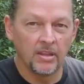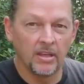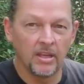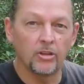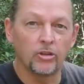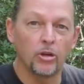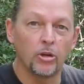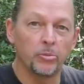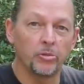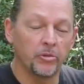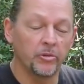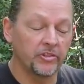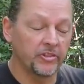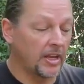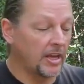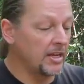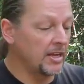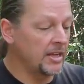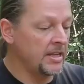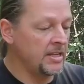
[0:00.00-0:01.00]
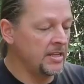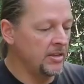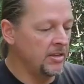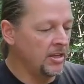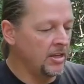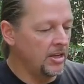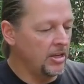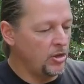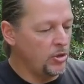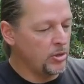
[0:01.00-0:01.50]
In terms of styling,
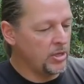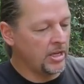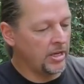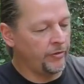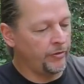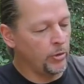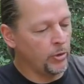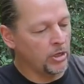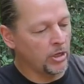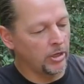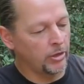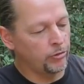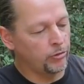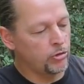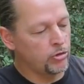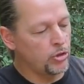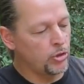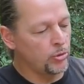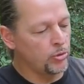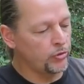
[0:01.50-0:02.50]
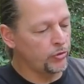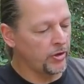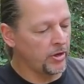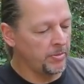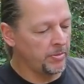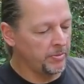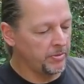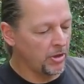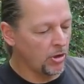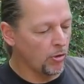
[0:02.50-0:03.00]
you get a few colors to choose
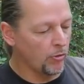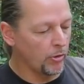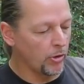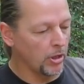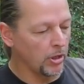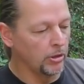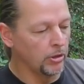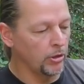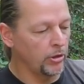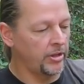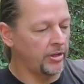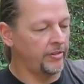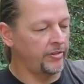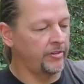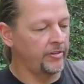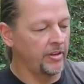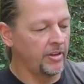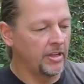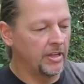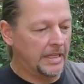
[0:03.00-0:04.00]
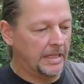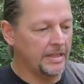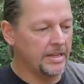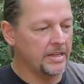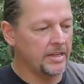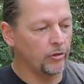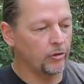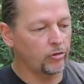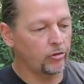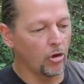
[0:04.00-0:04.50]
from. The overall look is
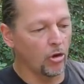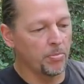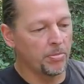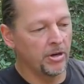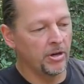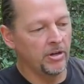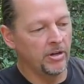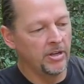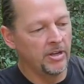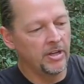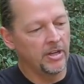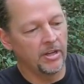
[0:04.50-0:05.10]
clean and sober.